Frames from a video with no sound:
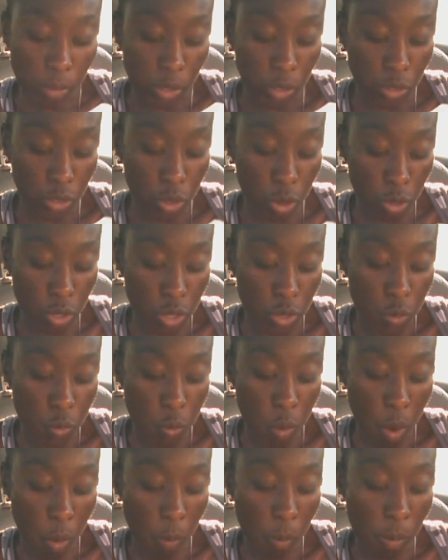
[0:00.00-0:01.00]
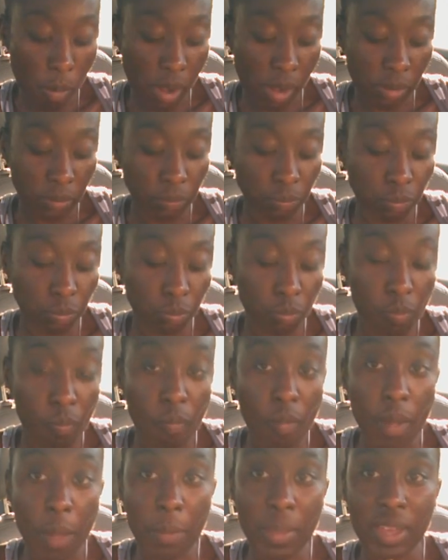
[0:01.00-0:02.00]
You know you want me
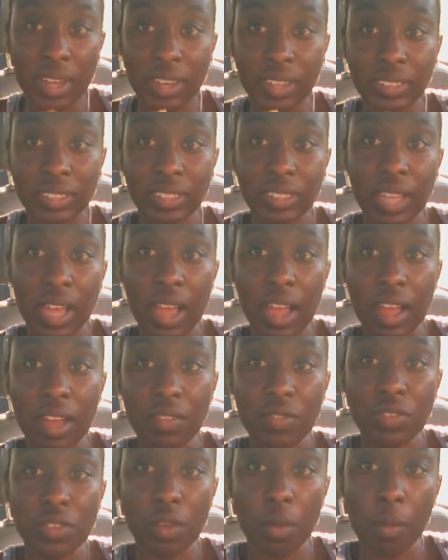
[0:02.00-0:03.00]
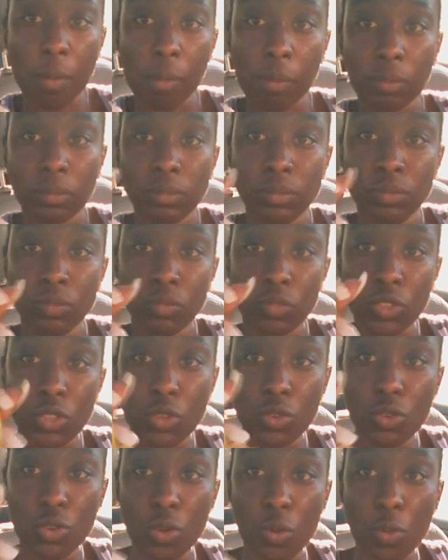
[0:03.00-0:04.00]
because I have some.
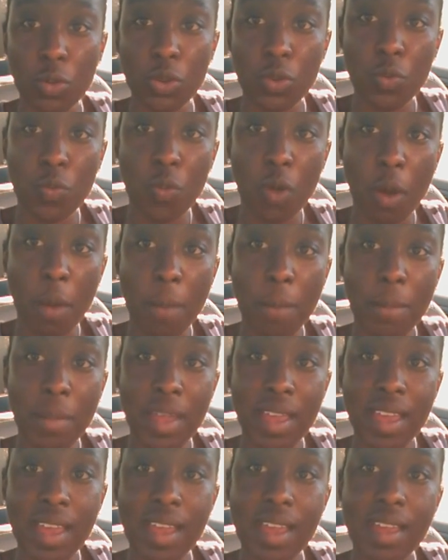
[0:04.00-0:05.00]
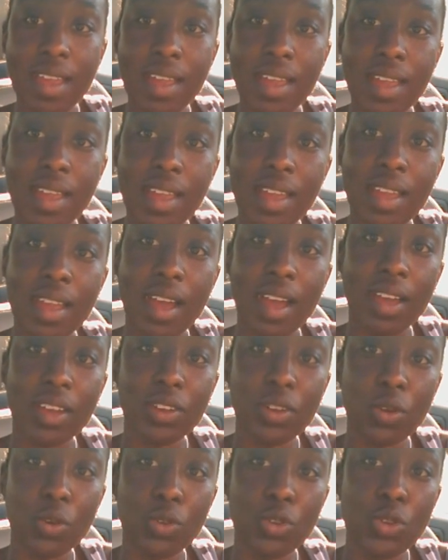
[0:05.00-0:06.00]
You know you want me. I
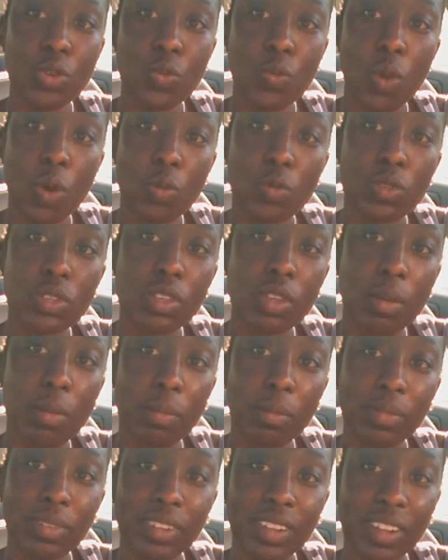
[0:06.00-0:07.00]
know you want some.